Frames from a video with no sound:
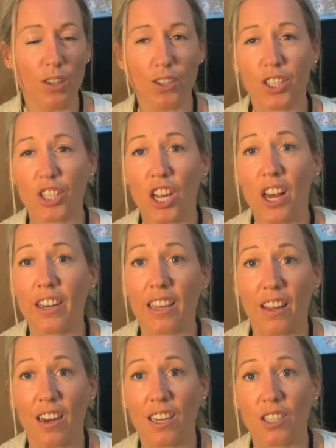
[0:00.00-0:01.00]
certainly
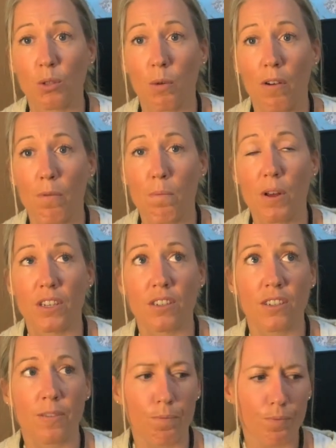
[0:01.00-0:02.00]
in the last 12
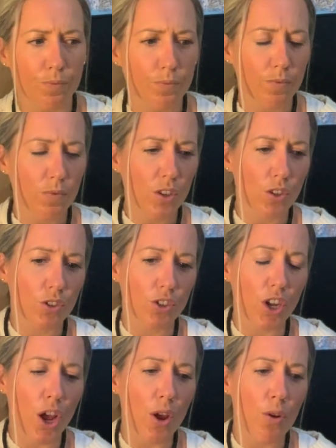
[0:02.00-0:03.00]
months.
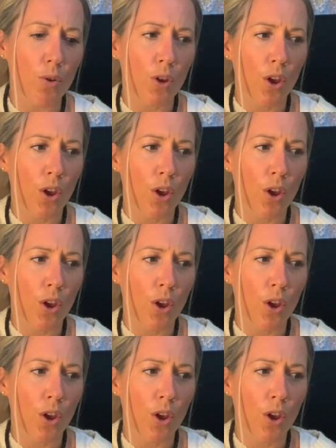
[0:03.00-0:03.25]
So